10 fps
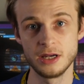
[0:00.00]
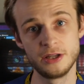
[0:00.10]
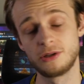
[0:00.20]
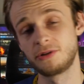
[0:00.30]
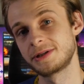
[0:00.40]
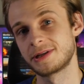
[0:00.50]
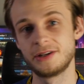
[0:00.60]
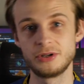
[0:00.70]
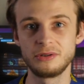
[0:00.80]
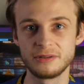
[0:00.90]
And
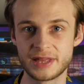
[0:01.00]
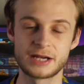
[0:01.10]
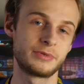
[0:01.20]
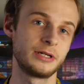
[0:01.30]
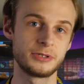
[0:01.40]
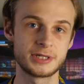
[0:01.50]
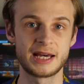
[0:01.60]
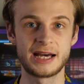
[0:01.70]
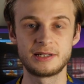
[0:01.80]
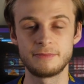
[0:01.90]
alongside all of that, we also
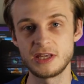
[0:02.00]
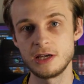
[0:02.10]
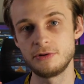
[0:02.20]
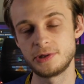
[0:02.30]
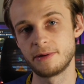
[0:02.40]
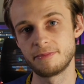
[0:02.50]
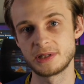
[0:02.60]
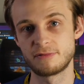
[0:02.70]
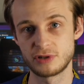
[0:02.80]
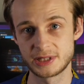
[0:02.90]
had huge numbers
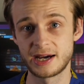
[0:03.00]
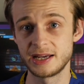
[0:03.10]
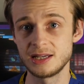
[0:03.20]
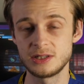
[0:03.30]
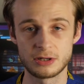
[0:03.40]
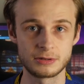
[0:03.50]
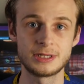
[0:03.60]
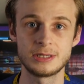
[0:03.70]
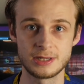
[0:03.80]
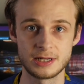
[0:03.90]
of retired
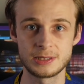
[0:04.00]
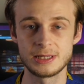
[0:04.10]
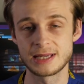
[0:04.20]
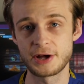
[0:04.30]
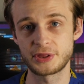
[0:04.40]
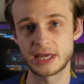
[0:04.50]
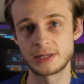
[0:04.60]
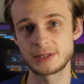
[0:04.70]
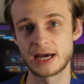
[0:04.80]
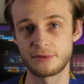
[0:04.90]
doctors, nurses, healthcare
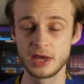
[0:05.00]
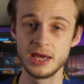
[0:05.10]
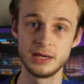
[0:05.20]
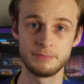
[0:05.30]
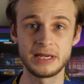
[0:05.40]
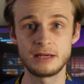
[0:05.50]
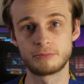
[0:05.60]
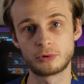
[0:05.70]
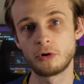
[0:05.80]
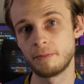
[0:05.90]
staff being
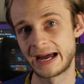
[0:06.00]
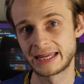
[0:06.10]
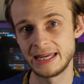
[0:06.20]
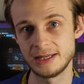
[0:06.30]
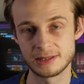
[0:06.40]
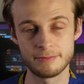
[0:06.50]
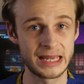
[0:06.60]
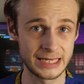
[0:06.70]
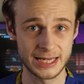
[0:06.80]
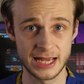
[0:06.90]
brought back in to
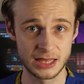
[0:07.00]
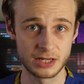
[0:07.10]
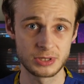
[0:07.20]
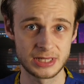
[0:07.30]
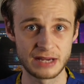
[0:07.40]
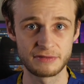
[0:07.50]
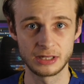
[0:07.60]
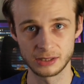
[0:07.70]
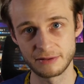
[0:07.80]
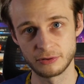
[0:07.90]
maintain those
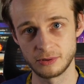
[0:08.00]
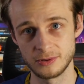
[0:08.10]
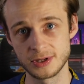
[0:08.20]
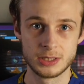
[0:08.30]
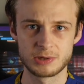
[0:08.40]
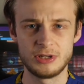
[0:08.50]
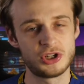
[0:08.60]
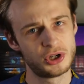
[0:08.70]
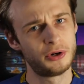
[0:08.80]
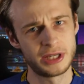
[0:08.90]
staffing levels. So in
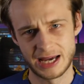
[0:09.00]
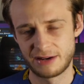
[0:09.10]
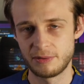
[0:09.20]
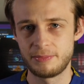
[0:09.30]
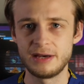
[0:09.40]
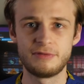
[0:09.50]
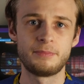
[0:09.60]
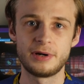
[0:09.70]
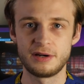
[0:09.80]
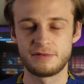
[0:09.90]
short, you have a bit of a
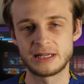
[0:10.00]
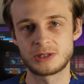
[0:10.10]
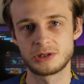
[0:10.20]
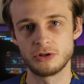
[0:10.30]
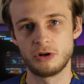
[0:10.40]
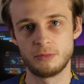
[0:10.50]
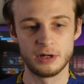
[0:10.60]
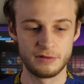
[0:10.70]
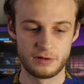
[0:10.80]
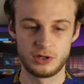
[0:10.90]
perfect storm
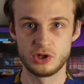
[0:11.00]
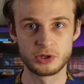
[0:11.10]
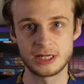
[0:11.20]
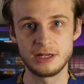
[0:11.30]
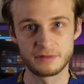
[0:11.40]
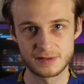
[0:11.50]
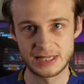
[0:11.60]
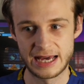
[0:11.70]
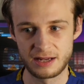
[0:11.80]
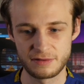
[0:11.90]
of not enough
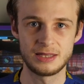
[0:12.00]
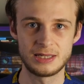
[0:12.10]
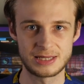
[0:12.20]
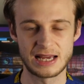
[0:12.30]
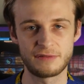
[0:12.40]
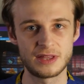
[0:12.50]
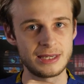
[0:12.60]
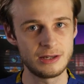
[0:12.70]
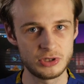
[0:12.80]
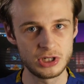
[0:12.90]
staff. The staff that
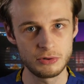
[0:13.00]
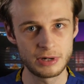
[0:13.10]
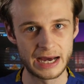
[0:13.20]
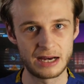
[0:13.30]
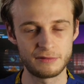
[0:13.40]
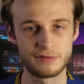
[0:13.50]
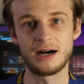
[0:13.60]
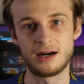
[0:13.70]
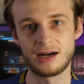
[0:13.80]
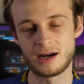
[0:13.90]
you do have
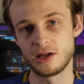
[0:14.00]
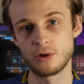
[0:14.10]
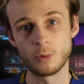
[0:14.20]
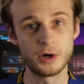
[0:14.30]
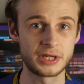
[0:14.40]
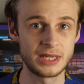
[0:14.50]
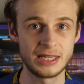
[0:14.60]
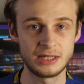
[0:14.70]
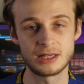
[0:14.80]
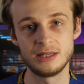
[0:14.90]
are either working
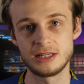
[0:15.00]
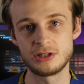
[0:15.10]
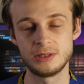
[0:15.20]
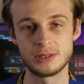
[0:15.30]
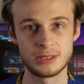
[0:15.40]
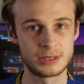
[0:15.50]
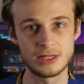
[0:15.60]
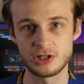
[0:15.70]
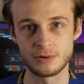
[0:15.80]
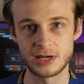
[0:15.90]
in conditions and
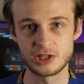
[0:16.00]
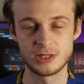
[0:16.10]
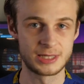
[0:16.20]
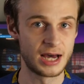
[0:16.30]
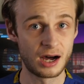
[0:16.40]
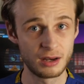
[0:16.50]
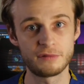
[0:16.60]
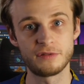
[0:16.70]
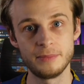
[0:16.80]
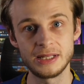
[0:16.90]
situations that aren't
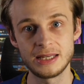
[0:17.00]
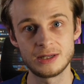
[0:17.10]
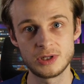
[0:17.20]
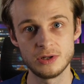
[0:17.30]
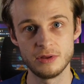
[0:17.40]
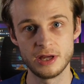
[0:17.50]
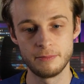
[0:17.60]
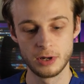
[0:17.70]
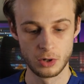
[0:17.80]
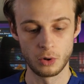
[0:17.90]
familiar to
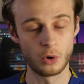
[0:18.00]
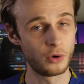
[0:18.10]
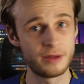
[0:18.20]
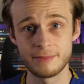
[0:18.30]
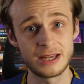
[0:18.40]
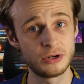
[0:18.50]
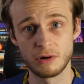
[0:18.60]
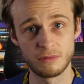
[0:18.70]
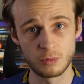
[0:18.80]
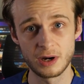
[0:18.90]
them or they may not
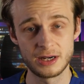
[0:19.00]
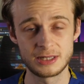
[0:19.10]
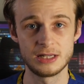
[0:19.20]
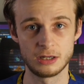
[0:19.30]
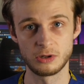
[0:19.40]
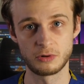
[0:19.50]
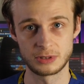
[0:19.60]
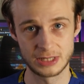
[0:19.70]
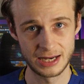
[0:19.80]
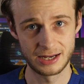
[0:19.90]
have worked in a
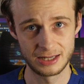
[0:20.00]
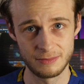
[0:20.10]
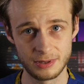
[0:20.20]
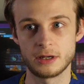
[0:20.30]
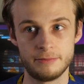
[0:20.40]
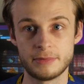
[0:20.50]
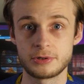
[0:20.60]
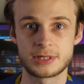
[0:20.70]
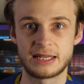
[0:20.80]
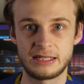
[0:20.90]
long time. And
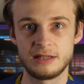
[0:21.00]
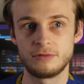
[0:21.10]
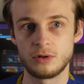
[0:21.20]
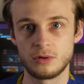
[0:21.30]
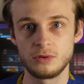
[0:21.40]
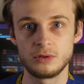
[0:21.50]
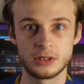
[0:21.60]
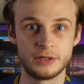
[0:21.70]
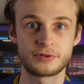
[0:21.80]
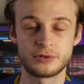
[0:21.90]
most sadly of all,
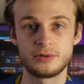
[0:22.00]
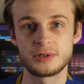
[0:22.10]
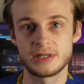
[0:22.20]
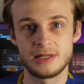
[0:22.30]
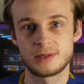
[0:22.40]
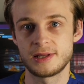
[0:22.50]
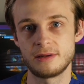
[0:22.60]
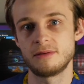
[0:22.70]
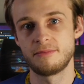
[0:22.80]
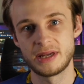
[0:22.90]
of course, is
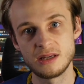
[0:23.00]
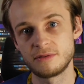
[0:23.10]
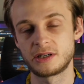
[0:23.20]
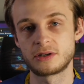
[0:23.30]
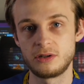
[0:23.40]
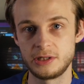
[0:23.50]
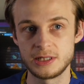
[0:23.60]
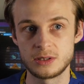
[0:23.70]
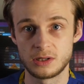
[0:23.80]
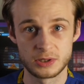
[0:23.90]
that many of our
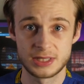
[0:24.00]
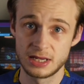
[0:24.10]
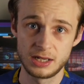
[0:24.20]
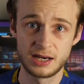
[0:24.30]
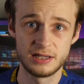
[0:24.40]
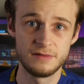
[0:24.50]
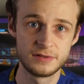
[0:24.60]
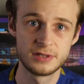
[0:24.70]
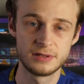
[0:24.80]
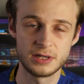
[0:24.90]
colleagues lost their
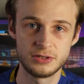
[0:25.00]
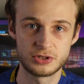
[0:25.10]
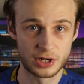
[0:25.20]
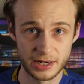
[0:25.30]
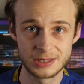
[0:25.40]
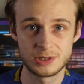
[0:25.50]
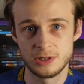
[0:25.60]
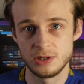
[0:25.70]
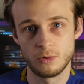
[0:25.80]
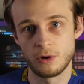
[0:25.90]
lives trying to
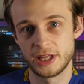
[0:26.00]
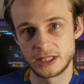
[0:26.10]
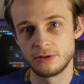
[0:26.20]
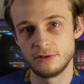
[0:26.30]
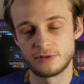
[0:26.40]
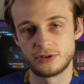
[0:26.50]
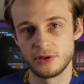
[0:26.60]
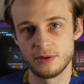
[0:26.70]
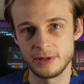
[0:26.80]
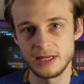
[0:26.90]
do what they could for
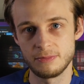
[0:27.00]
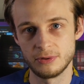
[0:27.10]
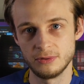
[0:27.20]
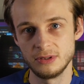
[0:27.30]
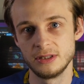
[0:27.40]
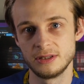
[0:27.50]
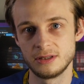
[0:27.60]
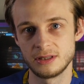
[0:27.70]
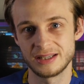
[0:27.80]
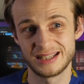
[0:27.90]
other people
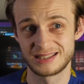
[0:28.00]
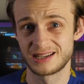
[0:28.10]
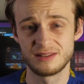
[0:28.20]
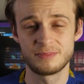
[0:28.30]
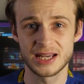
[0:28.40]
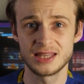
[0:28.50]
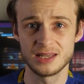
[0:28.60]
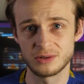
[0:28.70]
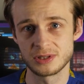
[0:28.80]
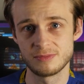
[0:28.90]
and kind of paid
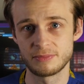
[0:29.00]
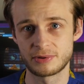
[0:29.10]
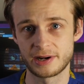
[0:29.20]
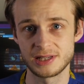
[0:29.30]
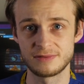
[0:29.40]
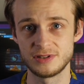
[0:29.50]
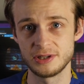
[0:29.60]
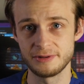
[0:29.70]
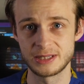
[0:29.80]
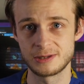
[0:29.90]
the ultimate price for
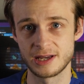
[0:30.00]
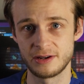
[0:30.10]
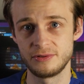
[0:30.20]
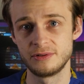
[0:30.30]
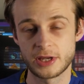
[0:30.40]
doing so.